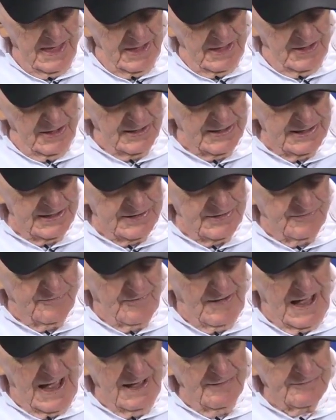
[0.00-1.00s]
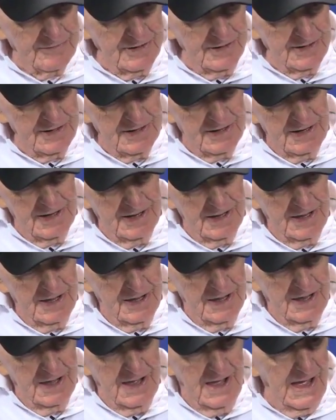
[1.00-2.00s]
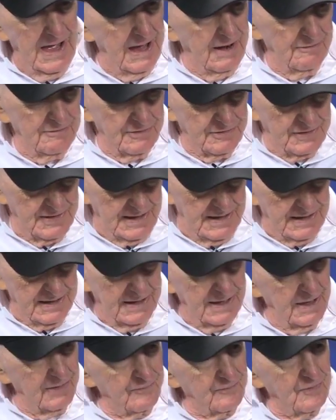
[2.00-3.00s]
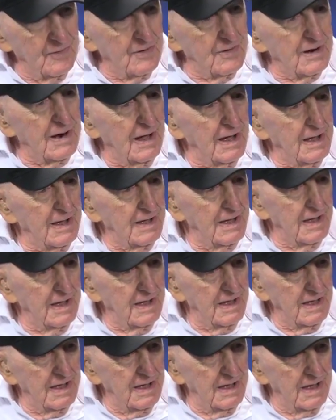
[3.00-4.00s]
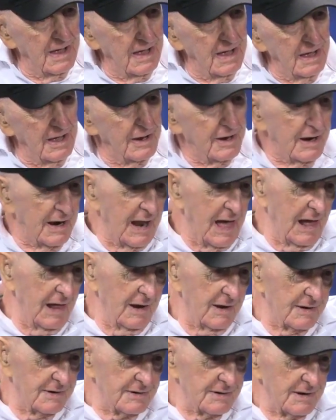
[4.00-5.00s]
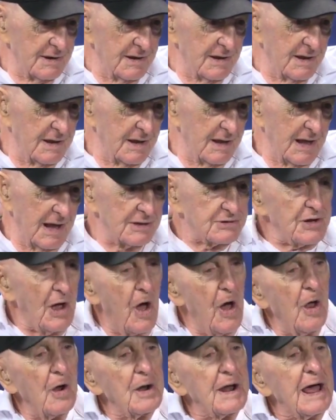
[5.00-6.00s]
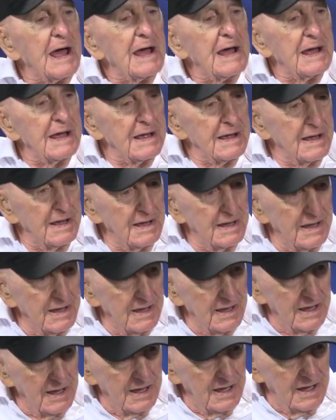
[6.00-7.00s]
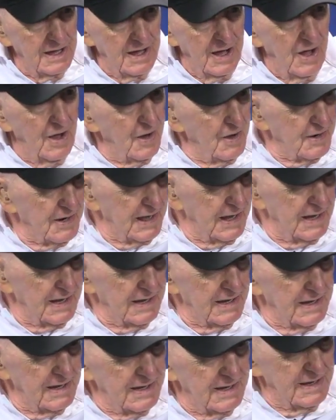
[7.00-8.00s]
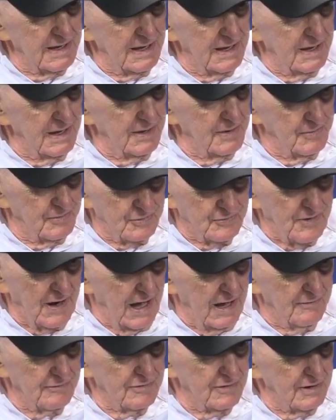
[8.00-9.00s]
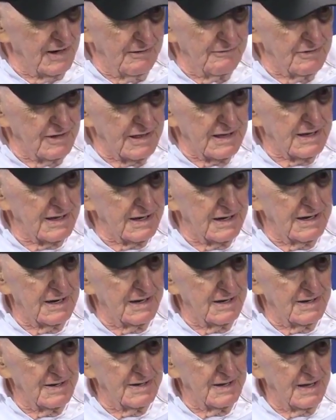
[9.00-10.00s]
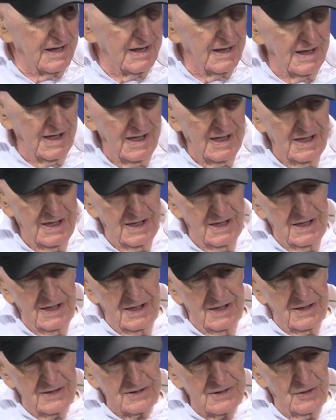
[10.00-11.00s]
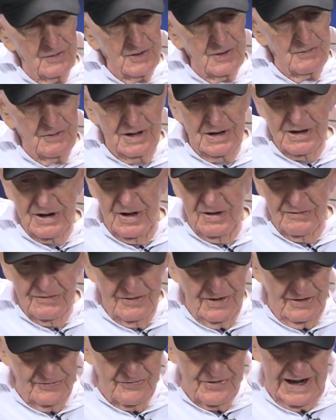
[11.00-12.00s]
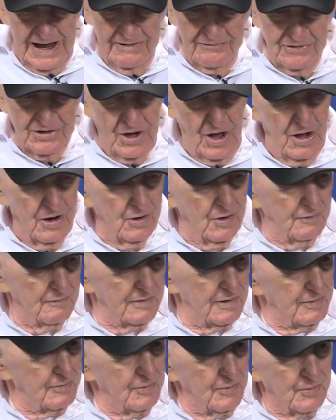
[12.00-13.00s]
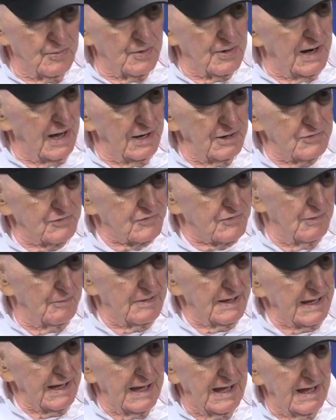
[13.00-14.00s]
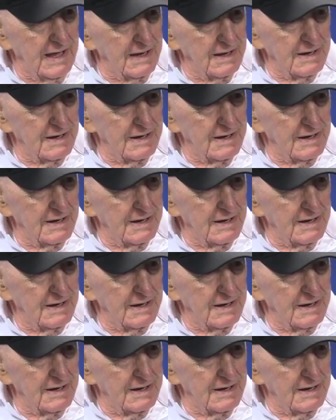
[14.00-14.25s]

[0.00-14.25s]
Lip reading: You get the driver, everything, for $100. That's all day. All day. The driver and everything. Yeah. You know? So we went off, traveled all over where I used to be at.